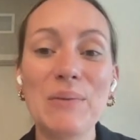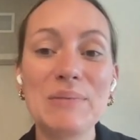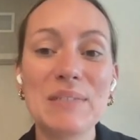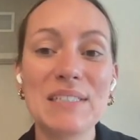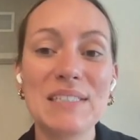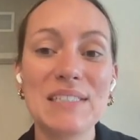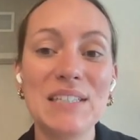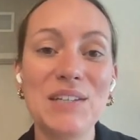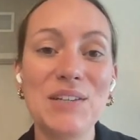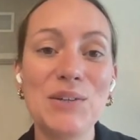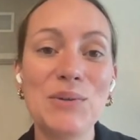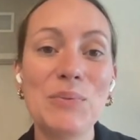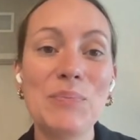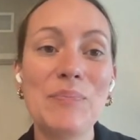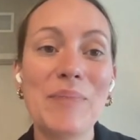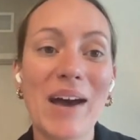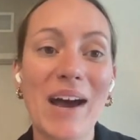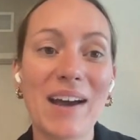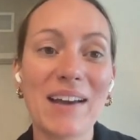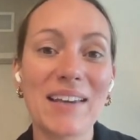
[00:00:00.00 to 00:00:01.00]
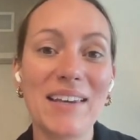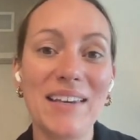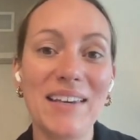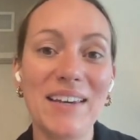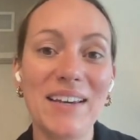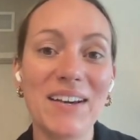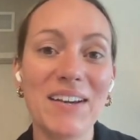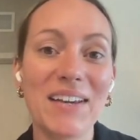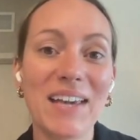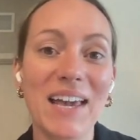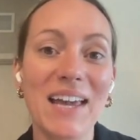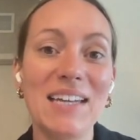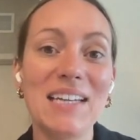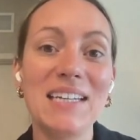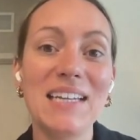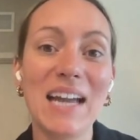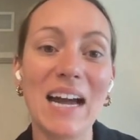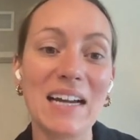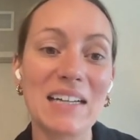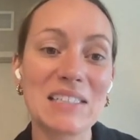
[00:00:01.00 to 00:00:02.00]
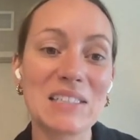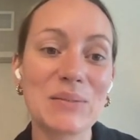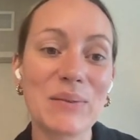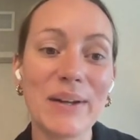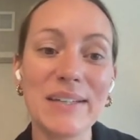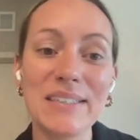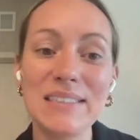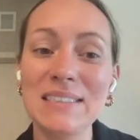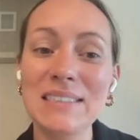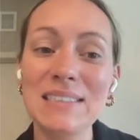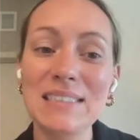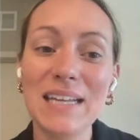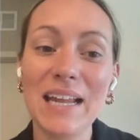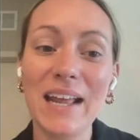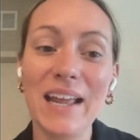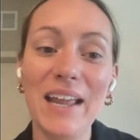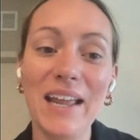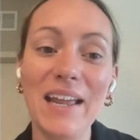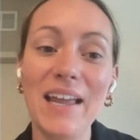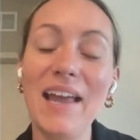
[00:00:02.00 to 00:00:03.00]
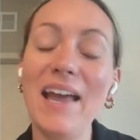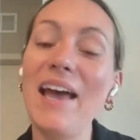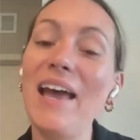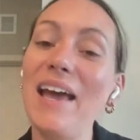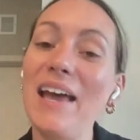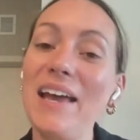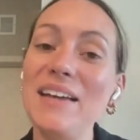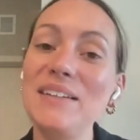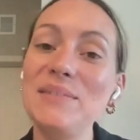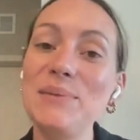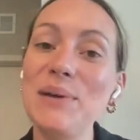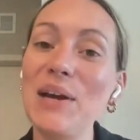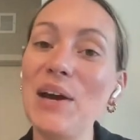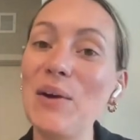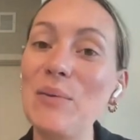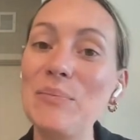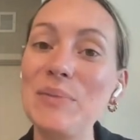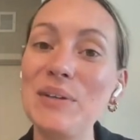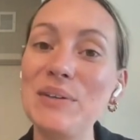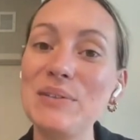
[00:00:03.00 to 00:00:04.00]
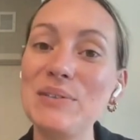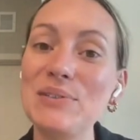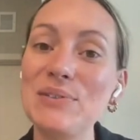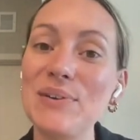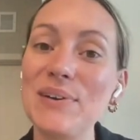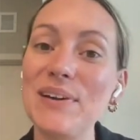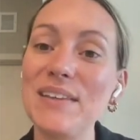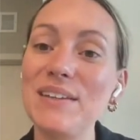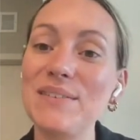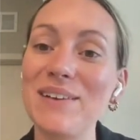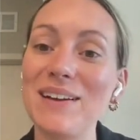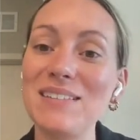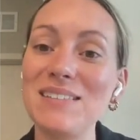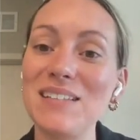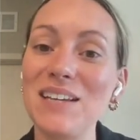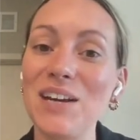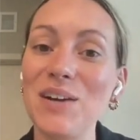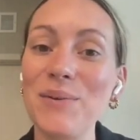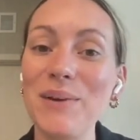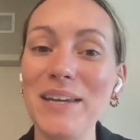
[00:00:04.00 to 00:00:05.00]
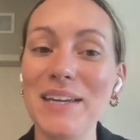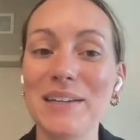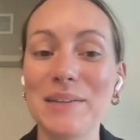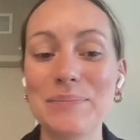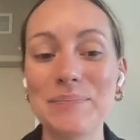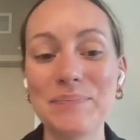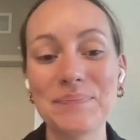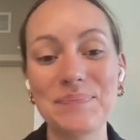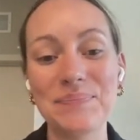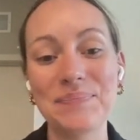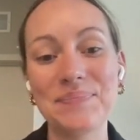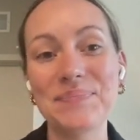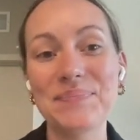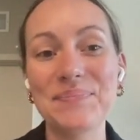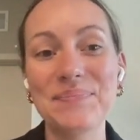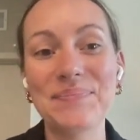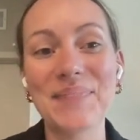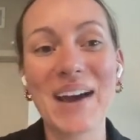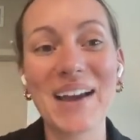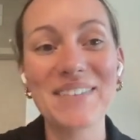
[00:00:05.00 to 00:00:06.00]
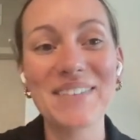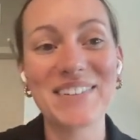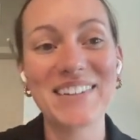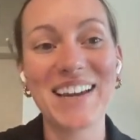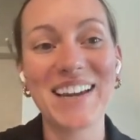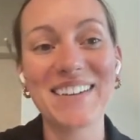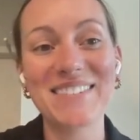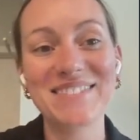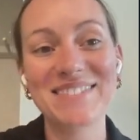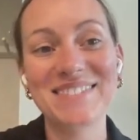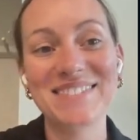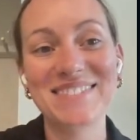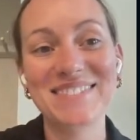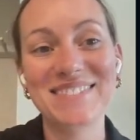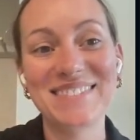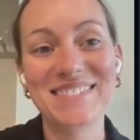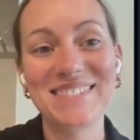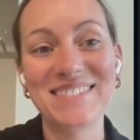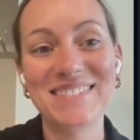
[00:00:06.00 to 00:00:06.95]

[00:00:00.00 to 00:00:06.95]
we hope to see you back here again next Wednesday, and we hope you enjoy the rest of your week. Bye for now.